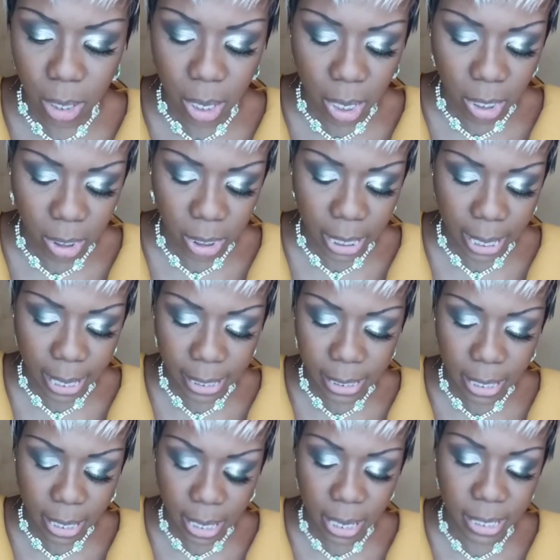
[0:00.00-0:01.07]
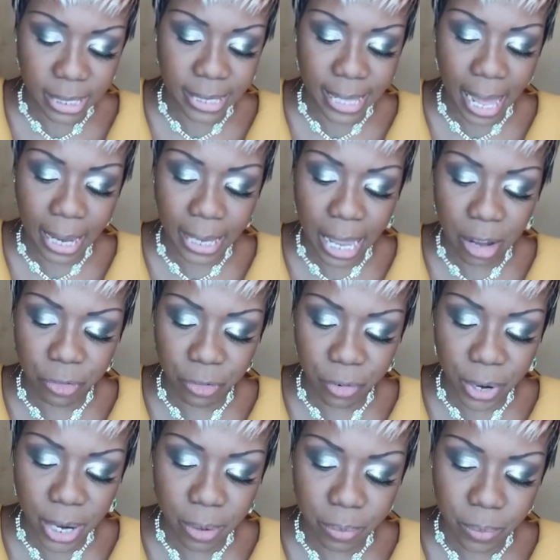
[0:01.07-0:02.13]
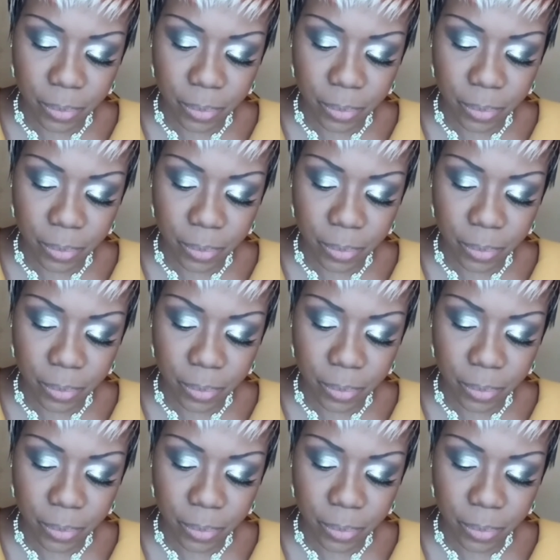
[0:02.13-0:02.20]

It again is phthalate free,